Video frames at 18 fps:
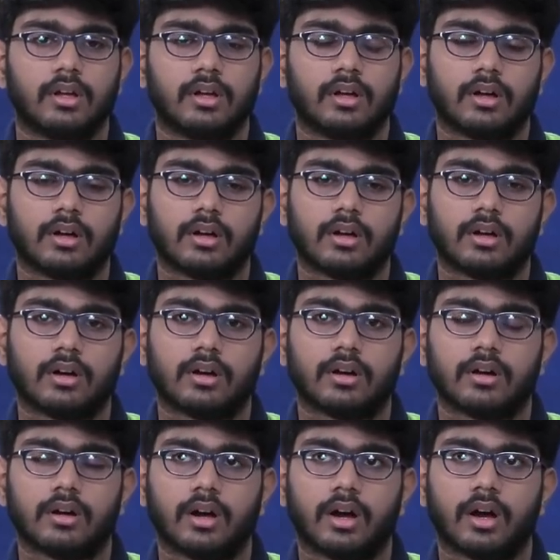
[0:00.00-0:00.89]

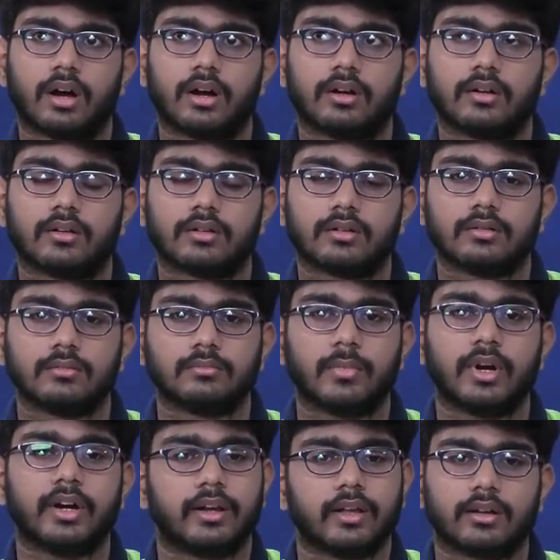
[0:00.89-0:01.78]
Okay. And
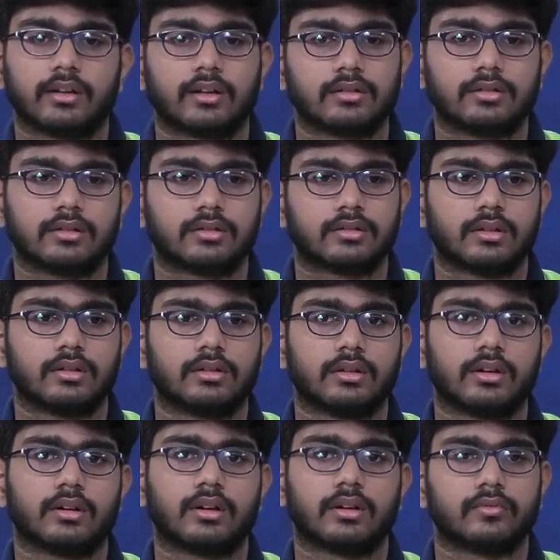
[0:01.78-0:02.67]
maintain
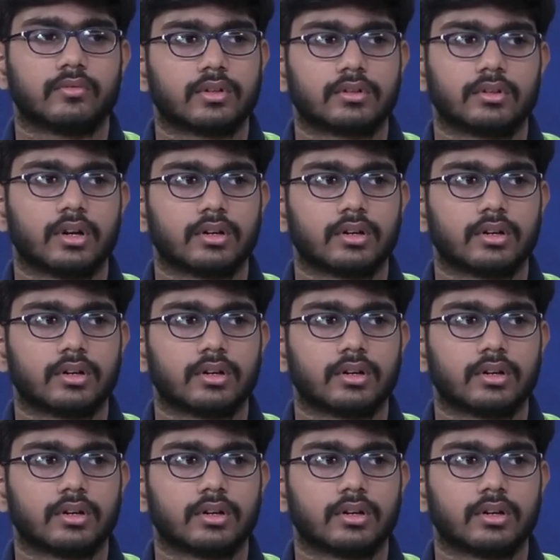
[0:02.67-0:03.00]
consistency and hard work.